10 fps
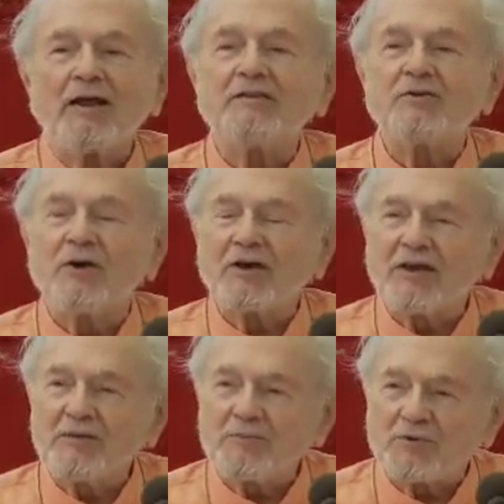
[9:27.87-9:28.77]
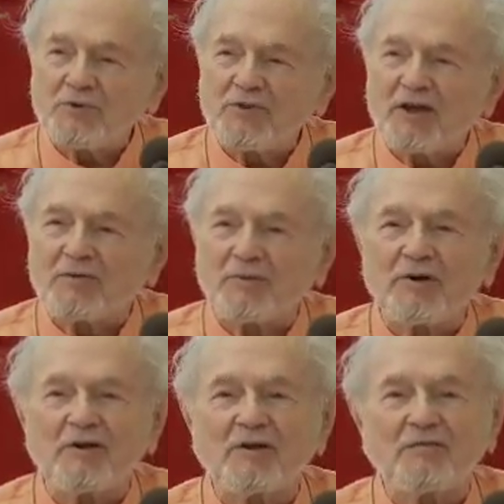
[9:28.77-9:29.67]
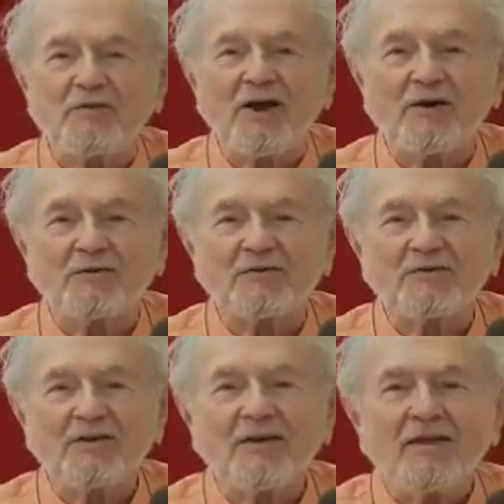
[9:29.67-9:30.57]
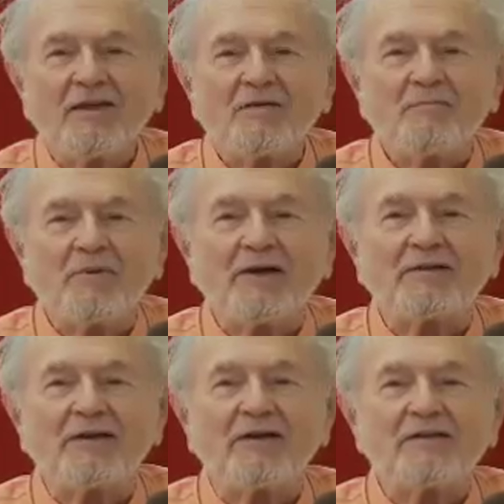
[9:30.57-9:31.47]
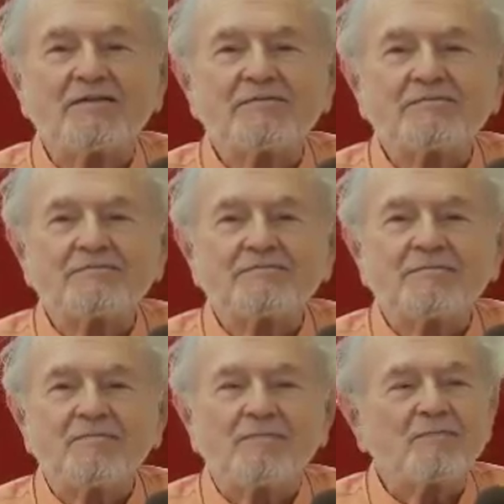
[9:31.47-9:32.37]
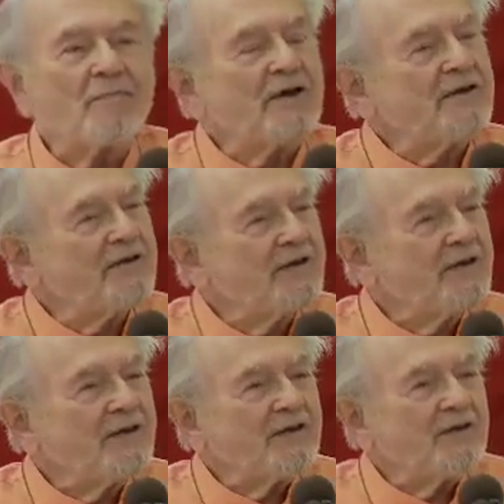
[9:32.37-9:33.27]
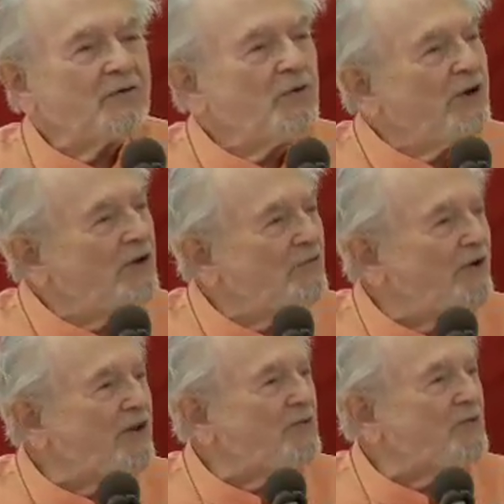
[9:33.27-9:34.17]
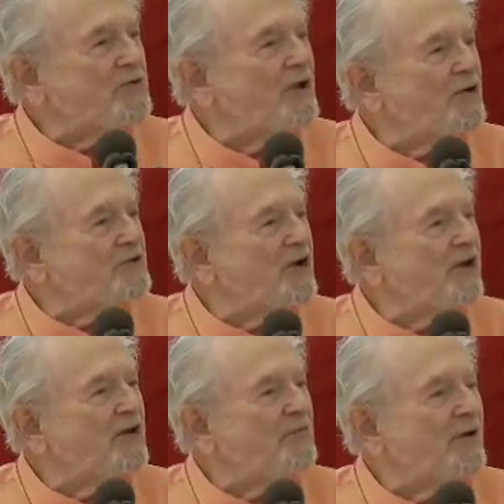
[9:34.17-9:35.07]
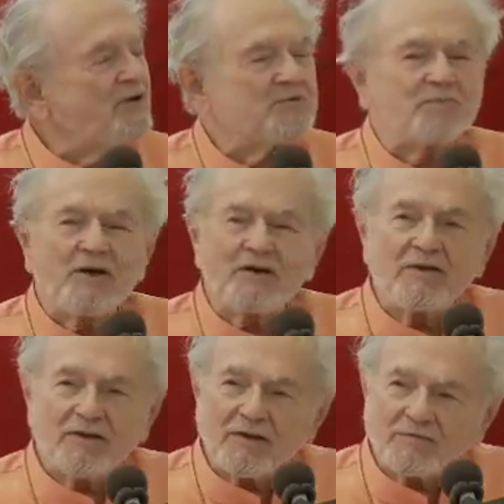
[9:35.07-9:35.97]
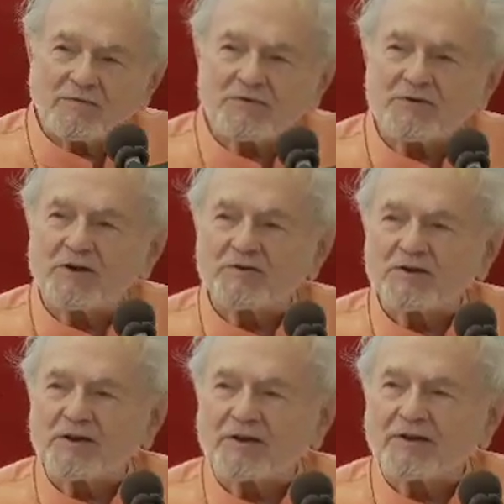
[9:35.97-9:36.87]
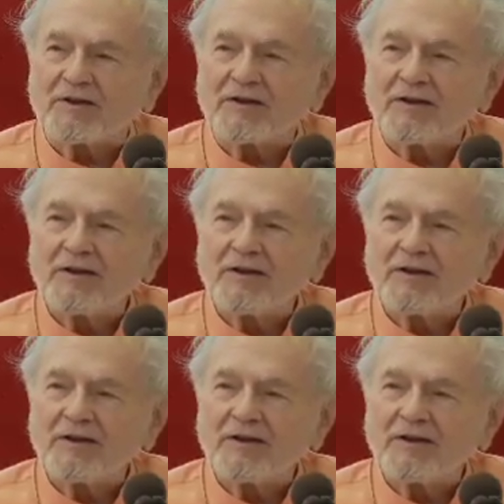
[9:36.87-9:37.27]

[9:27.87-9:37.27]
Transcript: And so I came through that period of doubts. But my real faith was not shaken because my love was not shaken.